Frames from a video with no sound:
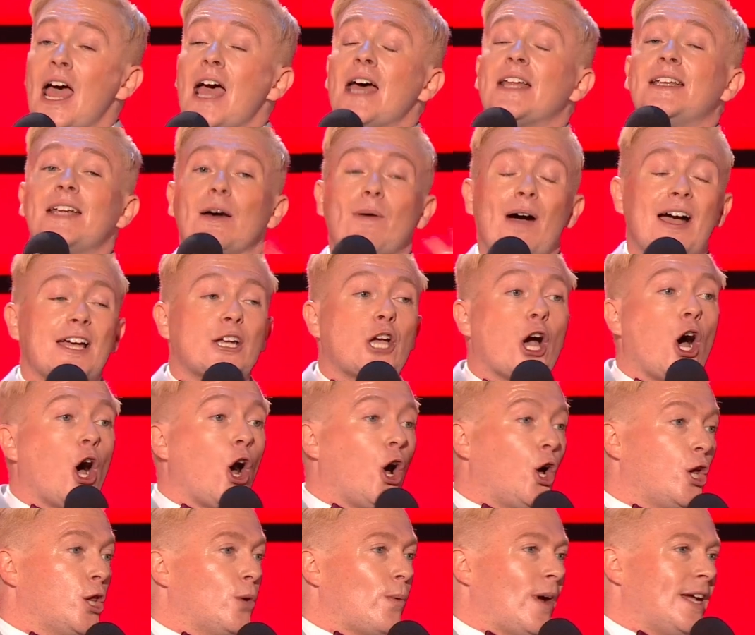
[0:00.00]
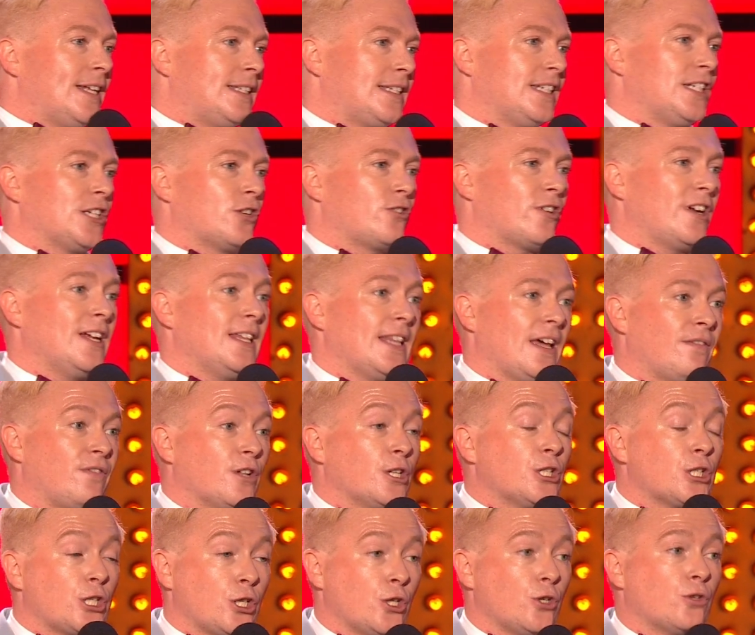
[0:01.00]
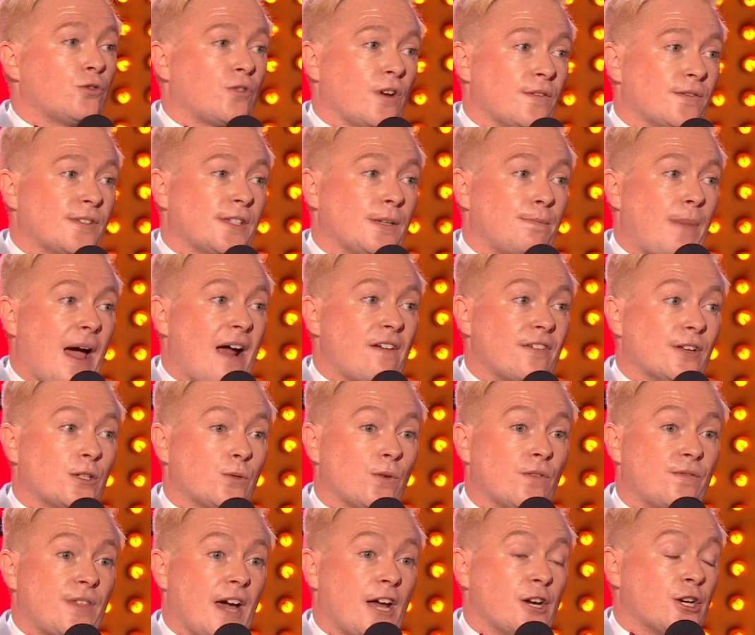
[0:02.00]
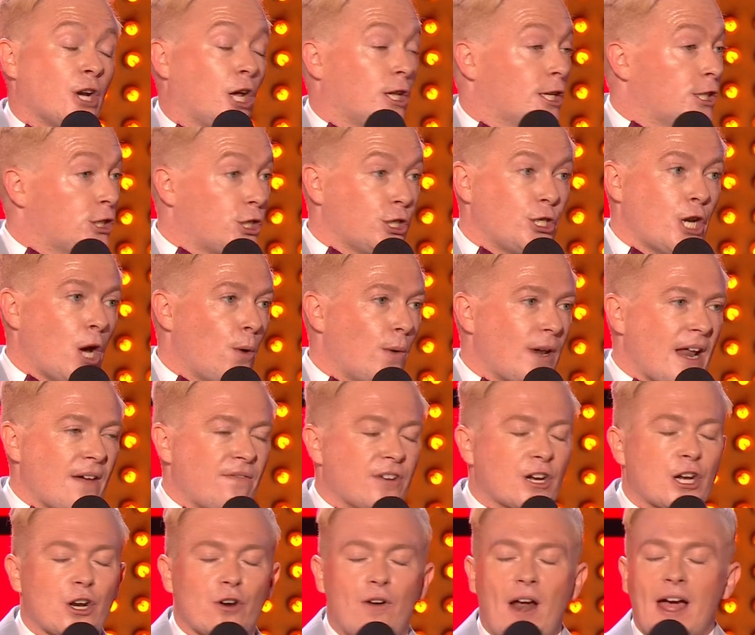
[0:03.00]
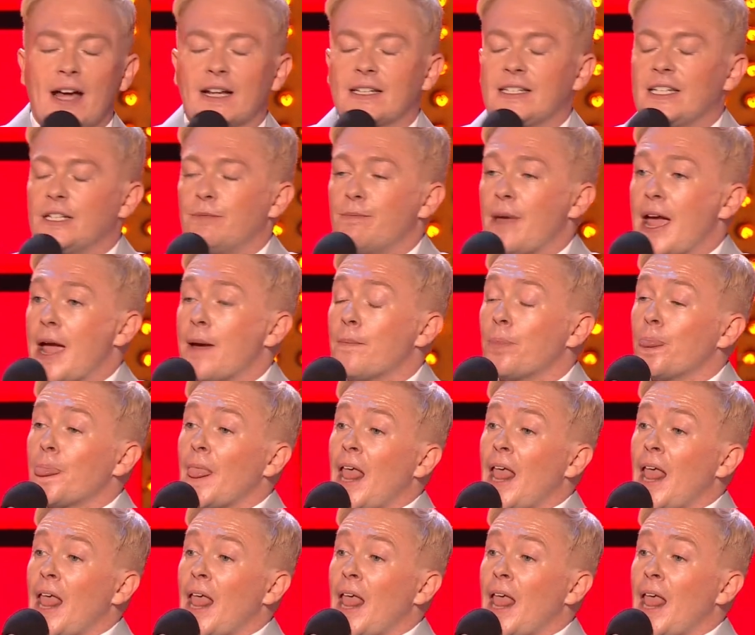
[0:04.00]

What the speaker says: Now, I got all the way to degree level and 2 trips to Paris with that knowledge, and no one ever corrected me.